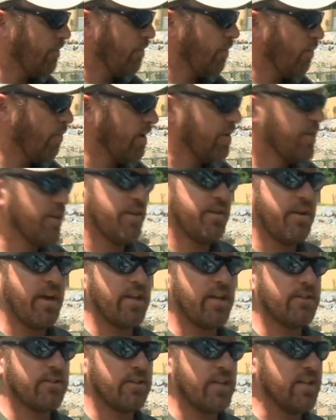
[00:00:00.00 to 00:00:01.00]
One of the
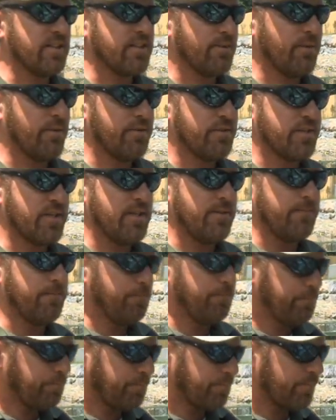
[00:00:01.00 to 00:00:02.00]
nice things that we've
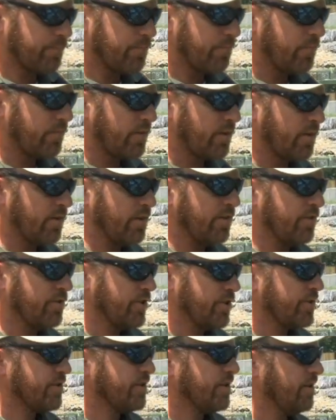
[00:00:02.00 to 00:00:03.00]
seen,
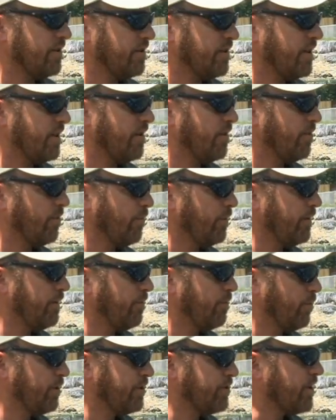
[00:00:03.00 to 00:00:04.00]

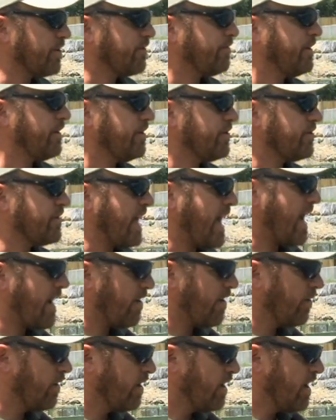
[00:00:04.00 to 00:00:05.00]
we just finished
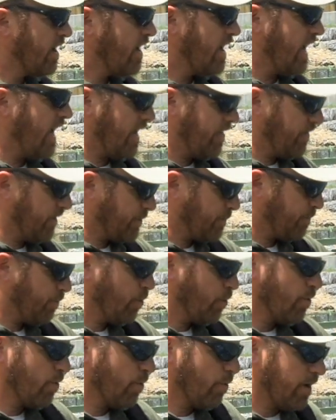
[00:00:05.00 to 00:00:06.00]
now, and this
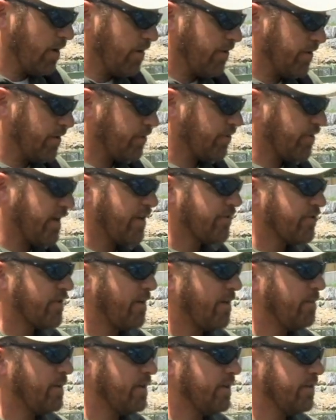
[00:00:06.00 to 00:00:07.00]
pool where this trash
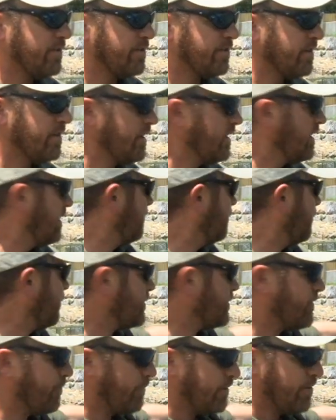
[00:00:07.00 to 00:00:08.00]
trap is,
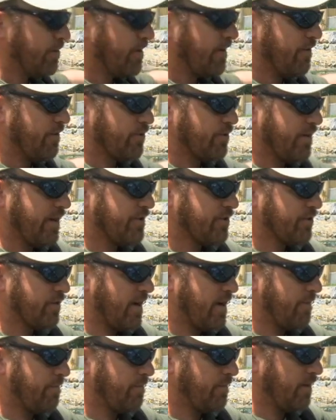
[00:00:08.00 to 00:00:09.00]
unfortunately we do have the trash trap,